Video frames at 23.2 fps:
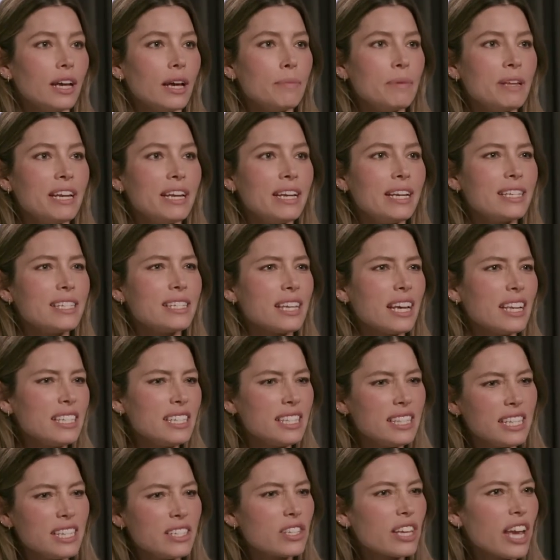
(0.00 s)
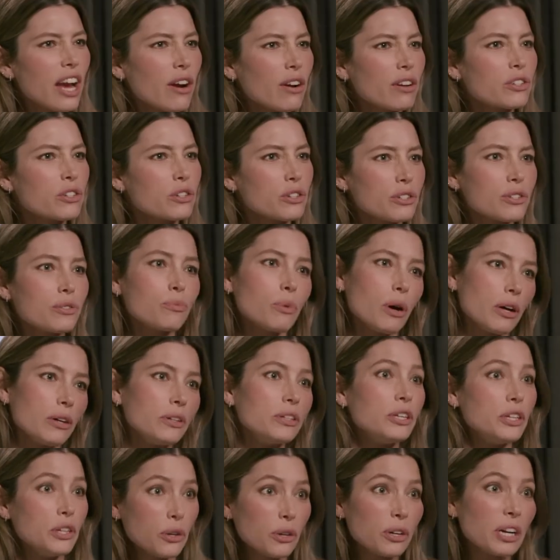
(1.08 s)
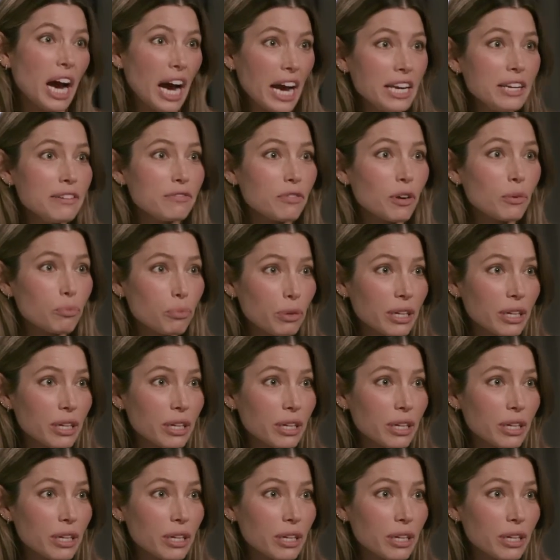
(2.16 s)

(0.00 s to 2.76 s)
I mean, in a sense, these characters. Well, you're kind of a